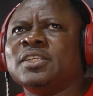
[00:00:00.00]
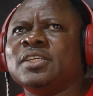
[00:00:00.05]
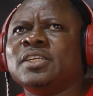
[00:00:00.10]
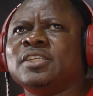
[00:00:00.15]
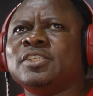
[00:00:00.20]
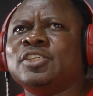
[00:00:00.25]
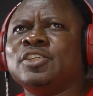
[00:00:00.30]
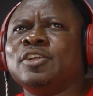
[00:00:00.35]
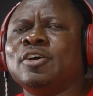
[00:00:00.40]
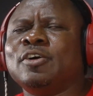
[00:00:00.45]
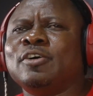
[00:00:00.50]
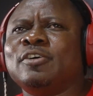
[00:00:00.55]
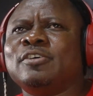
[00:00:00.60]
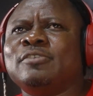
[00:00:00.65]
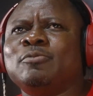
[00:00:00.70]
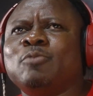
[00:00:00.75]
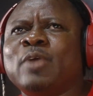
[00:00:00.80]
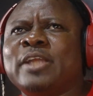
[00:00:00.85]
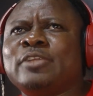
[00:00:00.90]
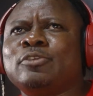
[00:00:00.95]
You know,
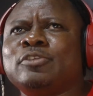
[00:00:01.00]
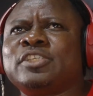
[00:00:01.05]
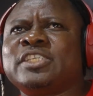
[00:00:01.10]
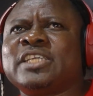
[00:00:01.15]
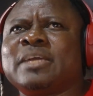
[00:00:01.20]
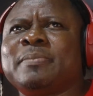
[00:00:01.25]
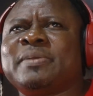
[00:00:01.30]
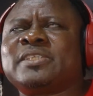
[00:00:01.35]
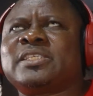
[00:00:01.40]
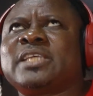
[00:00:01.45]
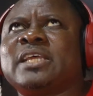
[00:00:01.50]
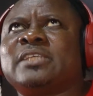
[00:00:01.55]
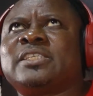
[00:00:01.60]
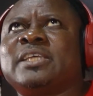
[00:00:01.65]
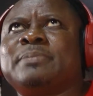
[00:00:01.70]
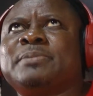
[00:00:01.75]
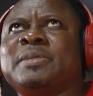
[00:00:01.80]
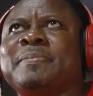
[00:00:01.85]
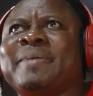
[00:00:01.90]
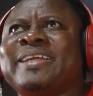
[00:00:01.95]
when you think of
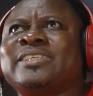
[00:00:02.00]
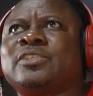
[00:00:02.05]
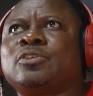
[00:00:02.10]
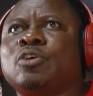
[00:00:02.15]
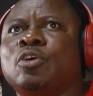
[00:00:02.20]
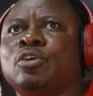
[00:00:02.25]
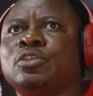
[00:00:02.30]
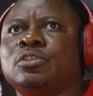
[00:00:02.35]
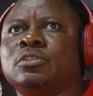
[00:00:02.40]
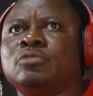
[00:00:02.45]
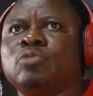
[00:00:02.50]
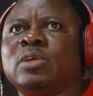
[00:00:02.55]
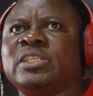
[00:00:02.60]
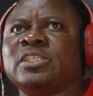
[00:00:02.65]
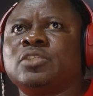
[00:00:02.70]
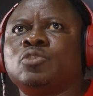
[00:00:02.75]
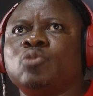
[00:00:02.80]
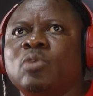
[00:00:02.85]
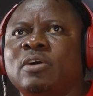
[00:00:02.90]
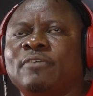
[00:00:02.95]
September 3rd,
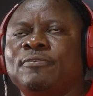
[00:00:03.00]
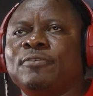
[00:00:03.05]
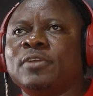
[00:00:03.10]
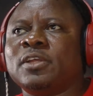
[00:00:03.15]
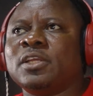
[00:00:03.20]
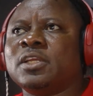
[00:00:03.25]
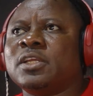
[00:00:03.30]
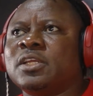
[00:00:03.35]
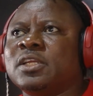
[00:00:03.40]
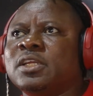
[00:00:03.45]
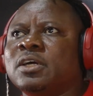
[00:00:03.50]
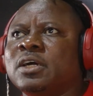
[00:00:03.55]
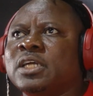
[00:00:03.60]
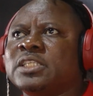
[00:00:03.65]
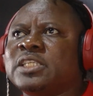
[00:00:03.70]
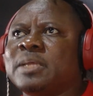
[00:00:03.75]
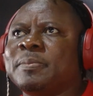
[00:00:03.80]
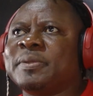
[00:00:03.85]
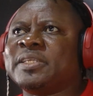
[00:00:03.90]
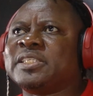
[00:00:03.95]
2012,
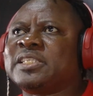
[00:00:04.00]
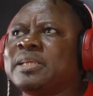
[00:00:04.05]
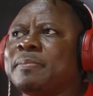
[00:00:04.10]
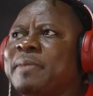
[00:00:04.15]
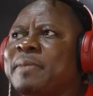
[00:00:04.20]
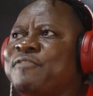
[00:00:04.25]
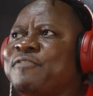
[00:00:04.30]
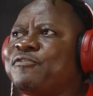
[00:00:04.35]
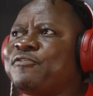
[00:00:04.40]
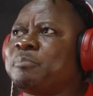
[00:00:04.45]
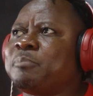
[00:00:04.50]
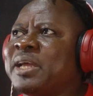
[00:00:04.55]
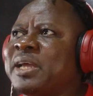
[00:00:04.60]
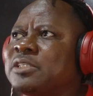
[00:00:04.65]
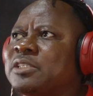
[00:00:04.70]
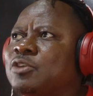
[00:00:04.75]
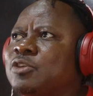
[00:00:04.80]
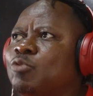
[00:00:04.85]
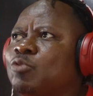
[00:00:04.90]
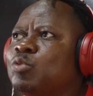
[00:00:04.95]
somebody said my
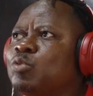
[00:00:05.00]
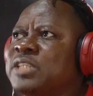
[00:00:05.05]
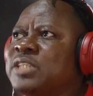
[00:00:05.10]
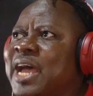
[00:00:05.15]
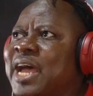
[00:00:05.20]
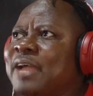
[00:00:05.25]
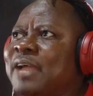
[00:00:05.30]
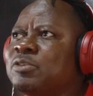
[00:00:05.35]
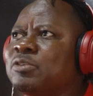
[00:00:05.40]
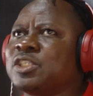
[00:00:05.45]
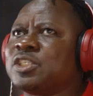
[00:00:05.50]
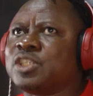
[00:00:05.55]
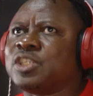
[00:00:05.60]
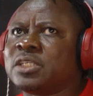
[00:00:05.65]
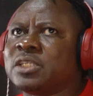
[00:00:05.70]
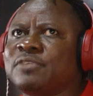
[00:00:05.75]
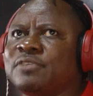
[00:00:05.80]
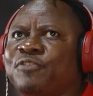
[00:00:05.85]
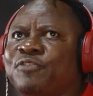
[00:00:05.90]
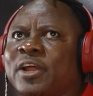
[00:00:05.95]
son would die. It was a
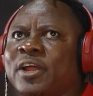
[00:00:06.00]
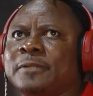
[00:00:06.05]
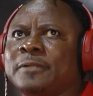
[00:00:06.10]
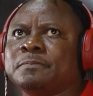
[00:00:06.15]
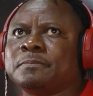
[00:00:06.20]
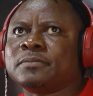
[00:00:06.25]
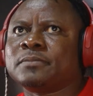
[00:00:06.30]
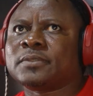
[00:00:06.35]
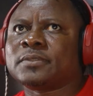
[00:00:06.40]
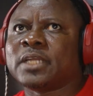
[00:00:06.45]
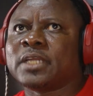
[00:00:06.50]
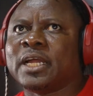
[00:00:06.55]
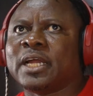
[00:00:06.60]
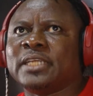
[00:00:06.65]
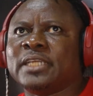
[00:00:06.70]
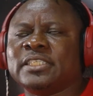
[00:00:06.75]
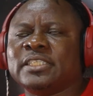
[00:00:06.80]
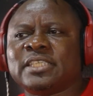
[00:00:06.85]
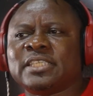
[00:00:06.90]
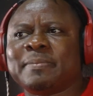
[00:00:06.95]
Chelsea fan,
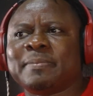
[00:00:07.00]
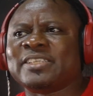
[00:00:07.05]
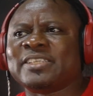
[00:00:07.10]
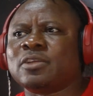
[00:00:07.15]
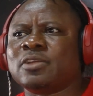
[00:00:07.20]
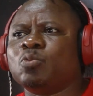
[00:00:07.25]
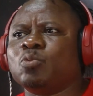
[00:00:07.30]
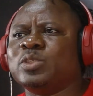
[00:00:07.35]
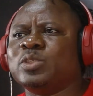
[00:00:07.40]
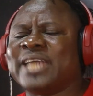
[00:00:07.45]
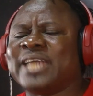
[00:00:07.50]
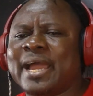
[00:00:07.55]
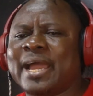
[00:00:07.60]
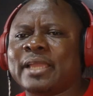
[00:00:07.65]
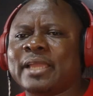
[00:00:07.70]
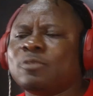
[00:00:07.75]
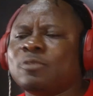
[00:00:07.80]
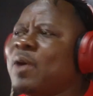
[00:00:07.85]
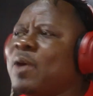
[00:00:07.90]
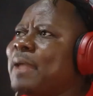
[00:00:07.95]
and he said my son would die.
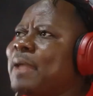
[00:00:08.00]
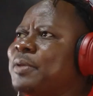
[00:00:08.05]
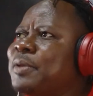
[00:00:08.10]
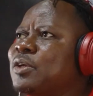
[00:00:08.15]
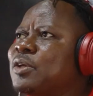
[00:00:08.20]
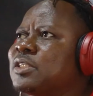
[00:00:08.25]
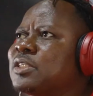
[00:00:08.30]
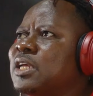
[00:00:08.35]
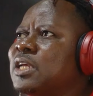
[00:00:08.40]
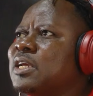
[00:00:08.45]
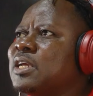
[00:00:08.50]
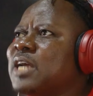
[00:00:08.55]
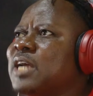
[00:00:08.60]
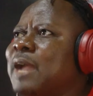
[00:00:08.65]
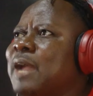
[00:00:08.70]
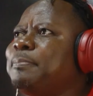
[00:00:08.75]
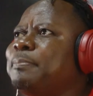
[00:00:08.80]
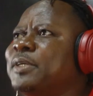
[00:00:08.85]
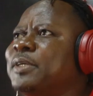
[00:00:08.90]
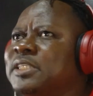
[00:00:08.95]
Why? Because
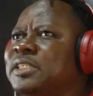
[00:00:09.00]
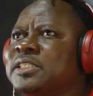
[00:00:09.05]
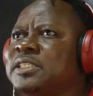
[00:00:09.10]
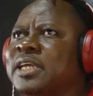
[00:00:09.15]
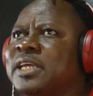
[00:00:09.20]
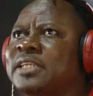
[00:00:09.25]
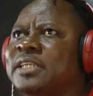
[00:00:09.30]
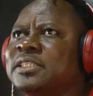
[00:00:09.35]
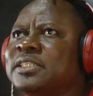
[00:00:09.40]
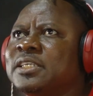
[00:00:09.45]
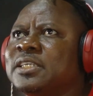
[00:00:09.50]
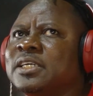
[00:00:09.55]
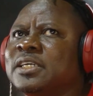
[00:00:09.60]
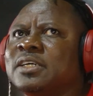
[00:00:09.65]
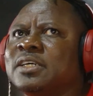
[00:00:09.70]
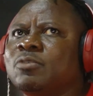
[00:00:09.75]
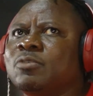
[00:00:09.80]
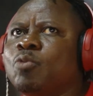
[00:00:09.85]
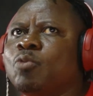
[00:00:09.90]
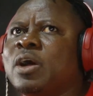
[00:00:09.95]
I predicted
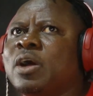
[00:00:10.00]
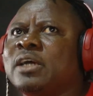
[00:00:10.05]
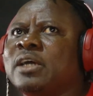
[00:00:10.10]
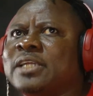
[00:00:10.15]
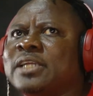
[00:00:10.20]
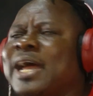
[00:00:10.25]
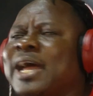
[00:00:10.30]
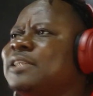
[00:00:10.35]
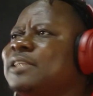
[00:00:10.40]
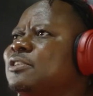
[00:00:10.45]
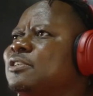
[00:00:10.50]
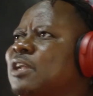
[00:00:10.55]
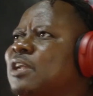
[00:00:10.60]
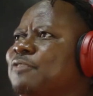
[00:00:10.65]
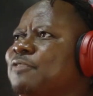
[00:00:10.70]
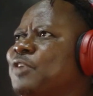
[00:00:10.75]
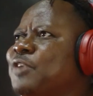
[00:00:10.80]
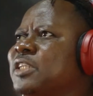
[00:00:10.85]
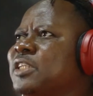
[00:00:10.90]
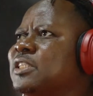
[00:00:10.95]
what, and you know the
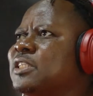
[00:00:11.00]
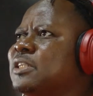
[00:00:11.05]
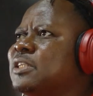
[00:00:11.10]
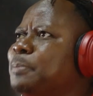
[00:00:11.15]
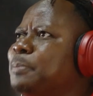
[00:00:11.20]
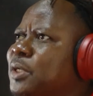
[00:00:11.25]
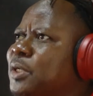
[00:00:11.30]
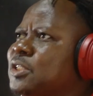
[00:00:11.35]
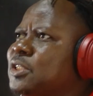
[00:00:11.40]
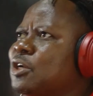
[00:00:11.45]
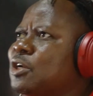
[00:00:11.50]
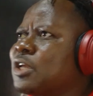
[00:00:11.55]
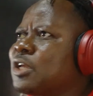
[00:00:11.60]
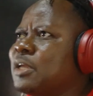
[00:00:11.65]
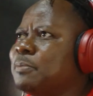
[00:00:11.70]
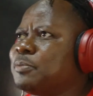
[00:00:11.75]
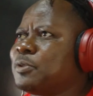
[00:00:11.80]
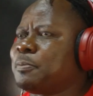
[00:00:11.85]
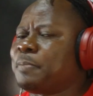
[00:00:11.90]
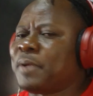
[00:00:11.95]
funny thing, the prediction came
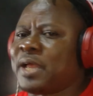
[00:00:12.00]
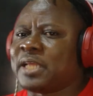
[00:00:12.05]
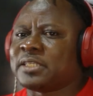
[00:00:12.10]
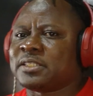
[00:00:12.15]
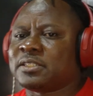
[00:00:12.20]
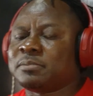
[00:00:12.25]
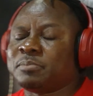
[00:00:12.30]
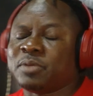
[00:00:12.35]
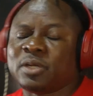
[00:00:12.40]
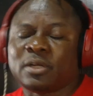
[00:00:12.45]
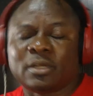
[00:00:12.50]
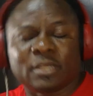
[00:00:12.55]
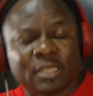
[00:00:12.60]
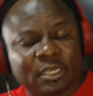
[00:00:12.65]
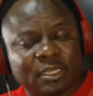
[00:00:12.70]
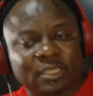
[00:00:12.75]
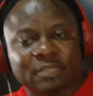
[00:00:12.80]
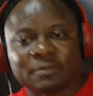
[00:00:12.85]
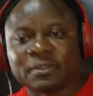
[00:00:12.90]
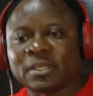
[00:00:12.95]
to pass. But
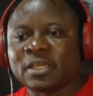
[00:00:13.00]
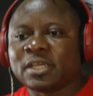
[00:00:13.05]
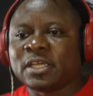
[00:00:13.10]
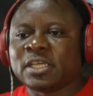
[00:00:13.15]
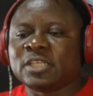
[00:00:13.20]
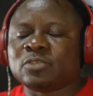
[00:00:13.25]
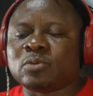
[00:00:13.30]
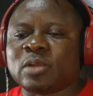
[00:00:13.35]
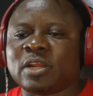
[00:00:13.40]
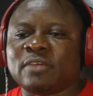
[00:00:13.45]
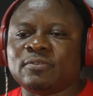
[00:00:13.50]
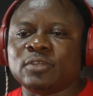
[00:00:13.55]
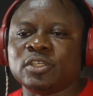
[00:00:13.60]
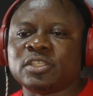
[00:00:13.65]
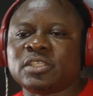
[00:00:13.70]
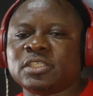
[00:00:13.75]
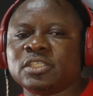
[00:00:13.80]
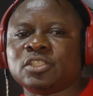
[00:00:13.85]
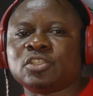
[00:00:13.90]
hey, it's one of those things.